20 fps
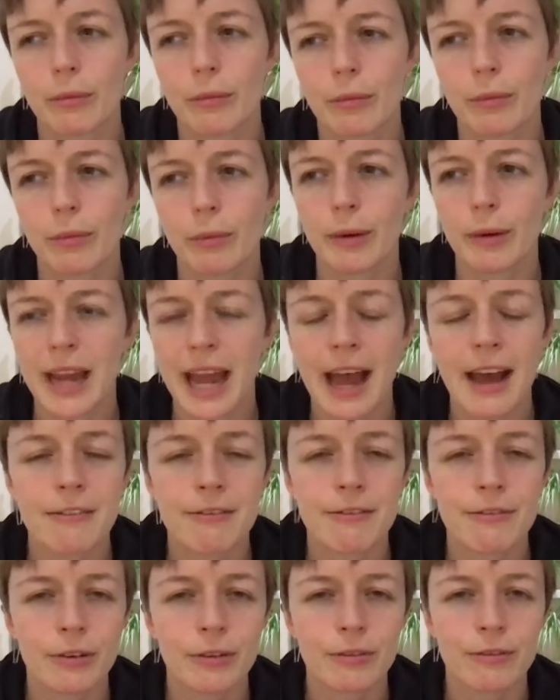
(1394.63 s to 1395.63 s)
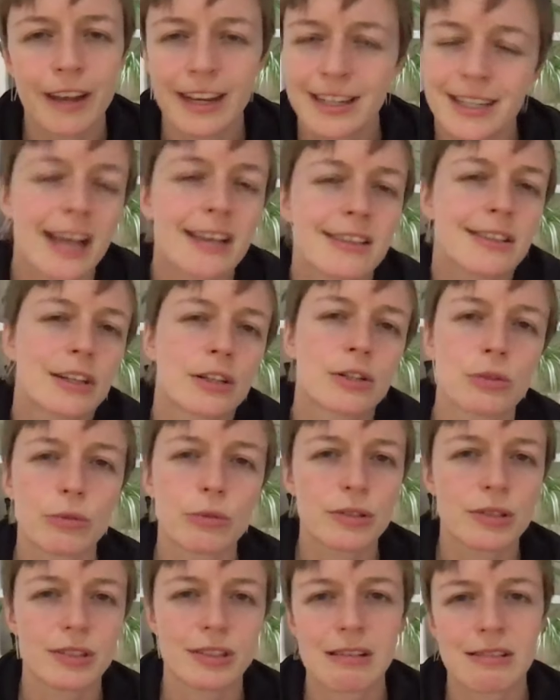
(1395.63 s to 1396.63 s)
we have fantastic
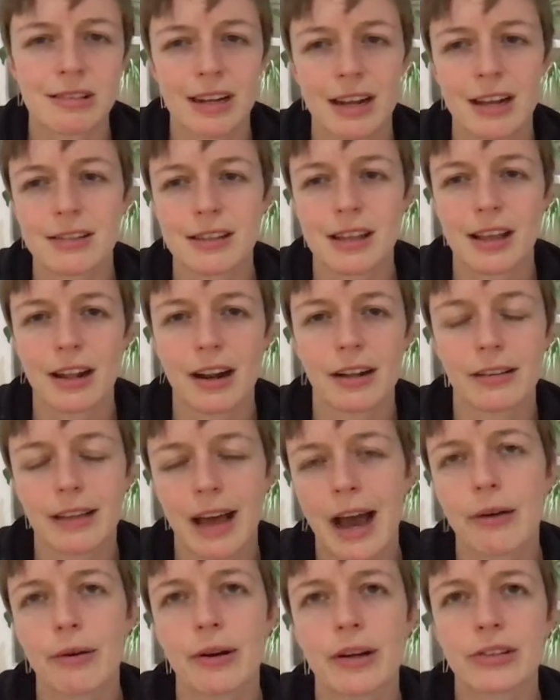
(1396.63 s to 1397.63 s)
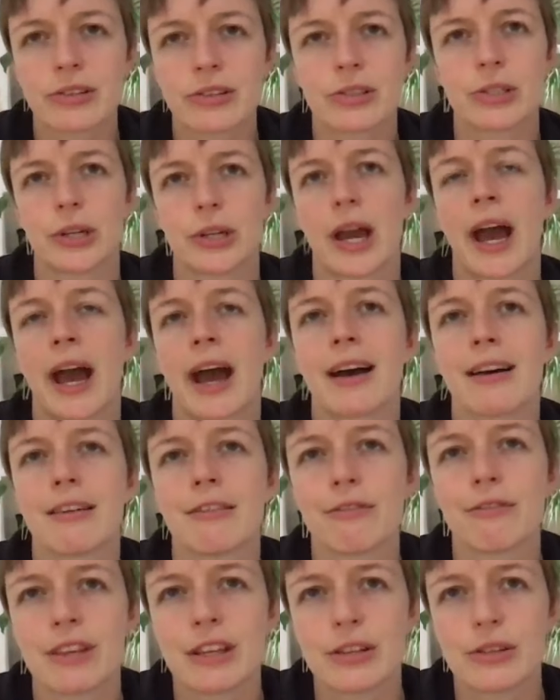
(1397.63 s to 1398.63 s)
tools these days that allow us to
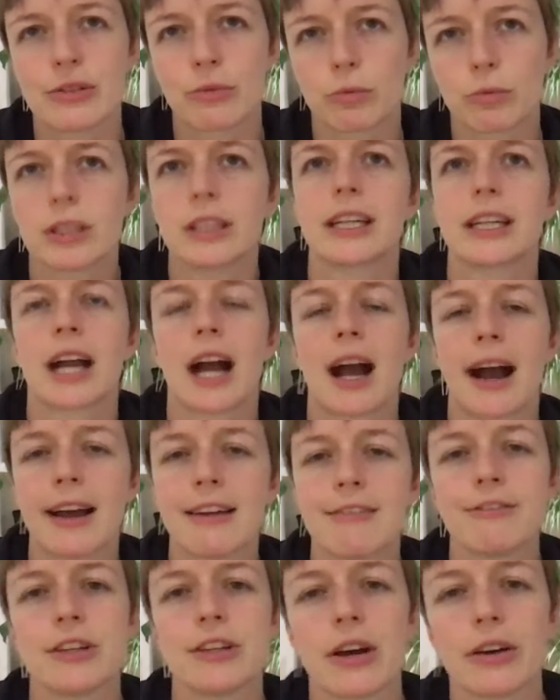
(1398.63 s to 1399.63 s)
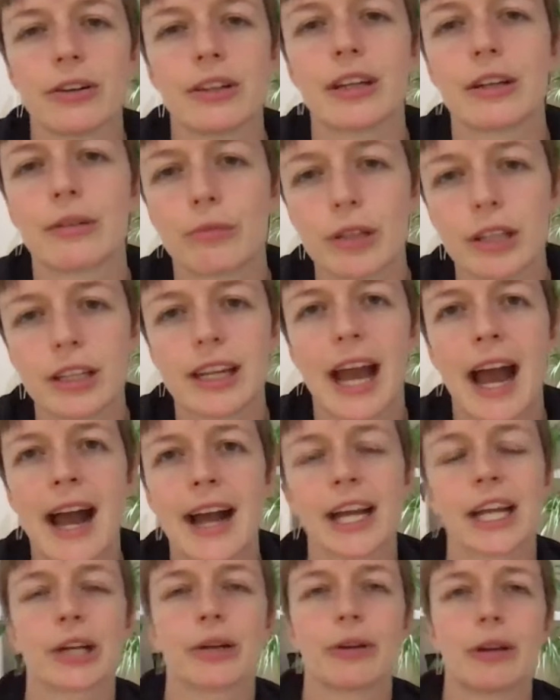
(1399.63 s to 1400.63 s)
have these really high fidelity, really
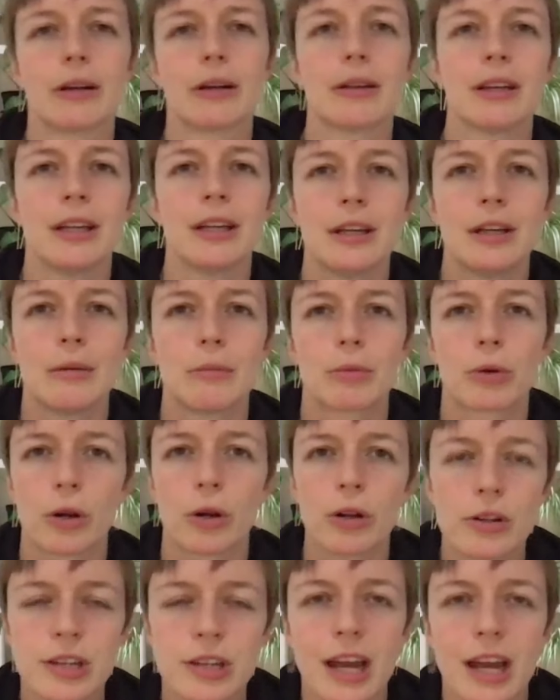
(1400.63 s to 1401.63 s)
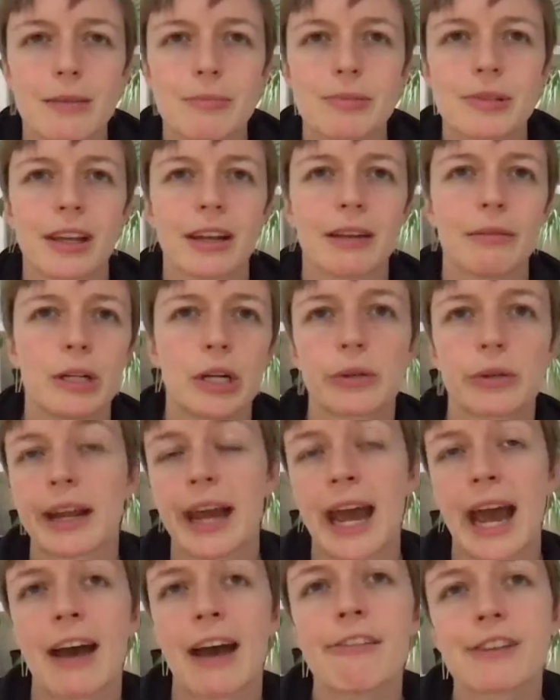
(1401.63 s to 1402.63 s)
accurate prototypes, and we don't
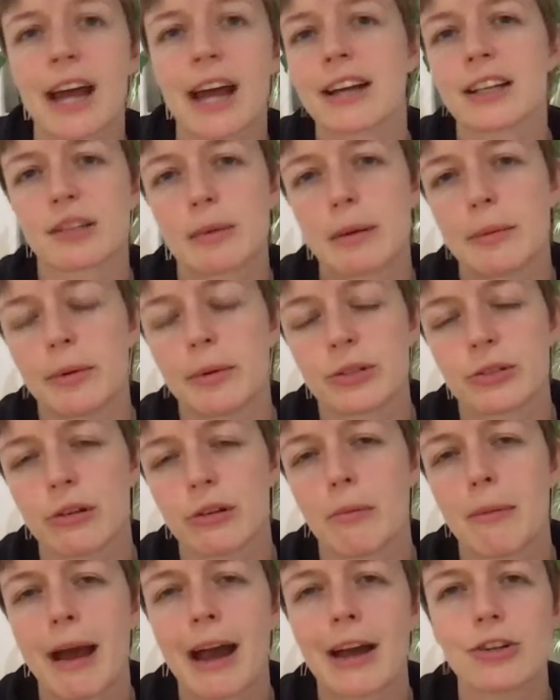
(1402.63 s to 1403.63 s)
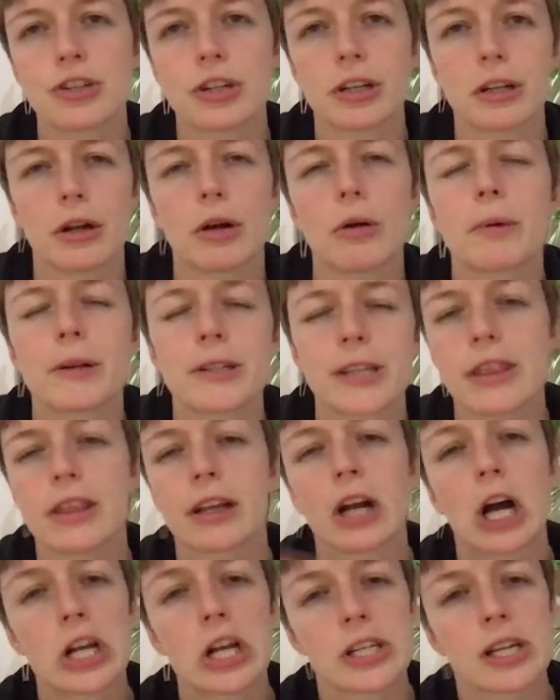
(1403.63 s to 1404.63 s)
have to ask people to imagine, pretend the
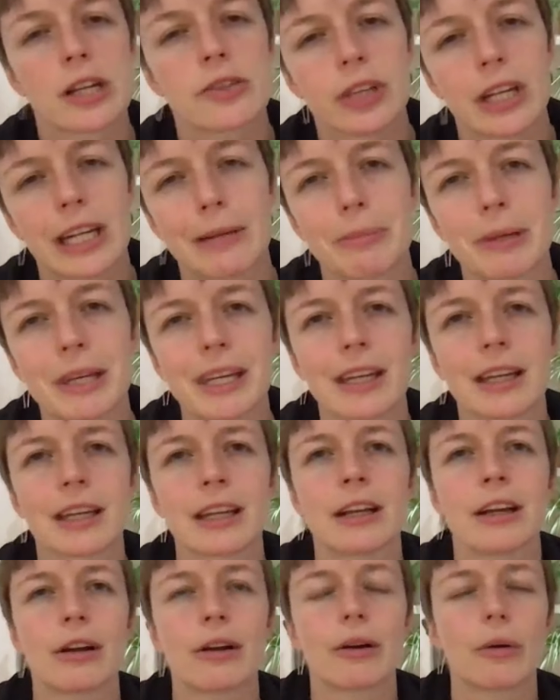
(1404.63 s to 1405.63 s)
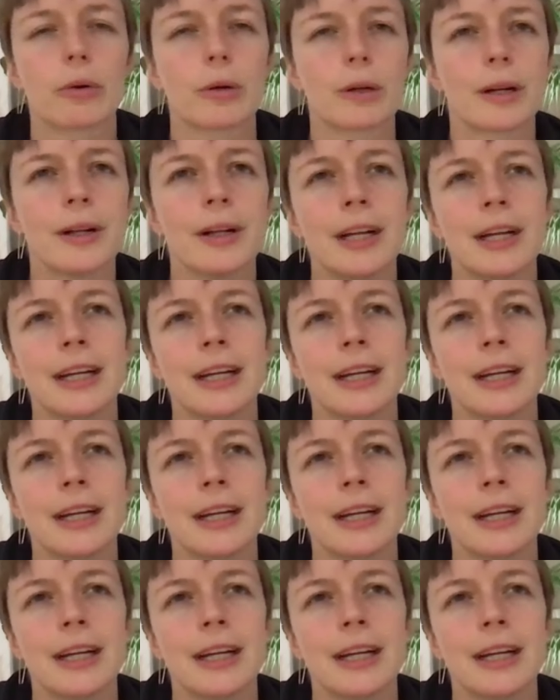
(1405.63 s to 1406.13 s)
content's going to be in here, or